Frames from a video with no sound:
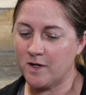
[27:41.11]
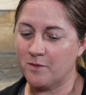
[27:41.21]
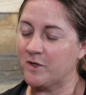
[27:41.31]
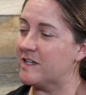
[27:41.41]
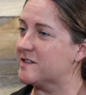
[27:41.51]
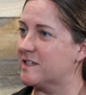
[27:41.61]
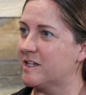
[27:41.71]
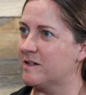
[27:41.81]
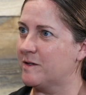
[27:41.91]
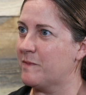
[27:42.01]
I'm
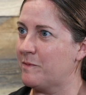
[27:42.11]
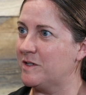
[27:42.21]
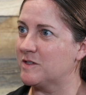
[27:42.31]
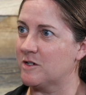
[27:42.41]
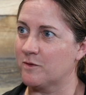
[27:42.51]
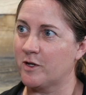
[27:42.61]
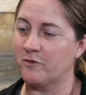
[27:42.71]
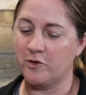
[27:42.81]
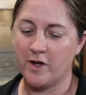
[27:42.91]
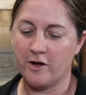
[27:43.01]
guessing maybe he's talking about
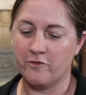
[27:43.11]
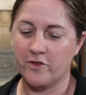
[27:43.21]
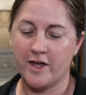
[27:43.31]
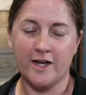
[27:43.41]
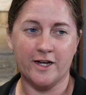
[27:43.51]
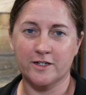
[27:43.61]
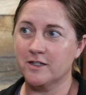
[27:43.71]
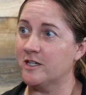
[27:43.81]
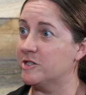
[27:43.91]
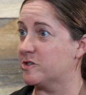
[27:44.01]
if you have
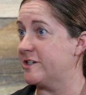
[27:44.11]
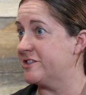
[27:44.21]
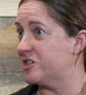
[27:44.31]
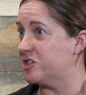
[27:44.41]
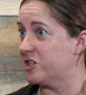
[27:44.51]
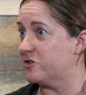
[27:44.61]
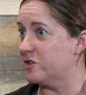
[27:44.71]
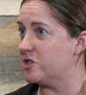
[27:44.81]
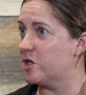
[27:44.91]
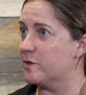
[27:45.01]
that and you're transitioning to a
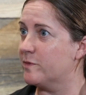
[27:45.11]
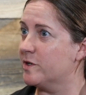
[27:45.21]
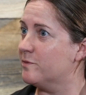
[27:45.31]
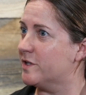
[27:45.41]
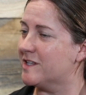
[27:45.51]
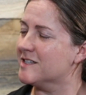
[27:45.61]
turbine, but